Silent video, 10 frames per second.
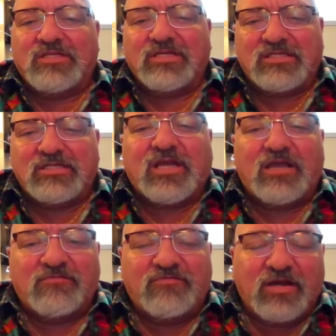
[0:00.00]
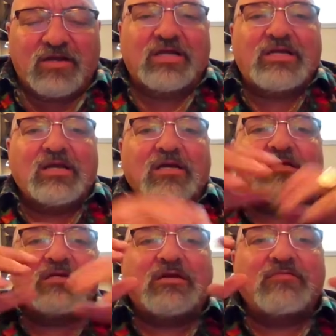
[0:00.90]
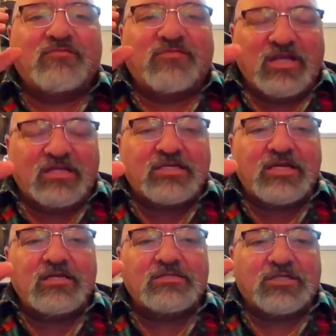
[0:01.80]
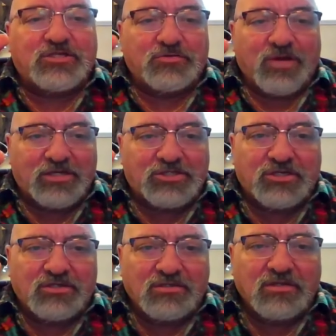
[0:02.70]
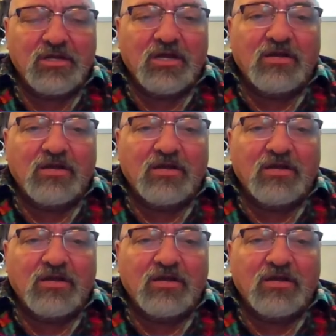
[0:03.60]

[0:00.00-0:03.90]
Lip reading: This is a very conflicting situation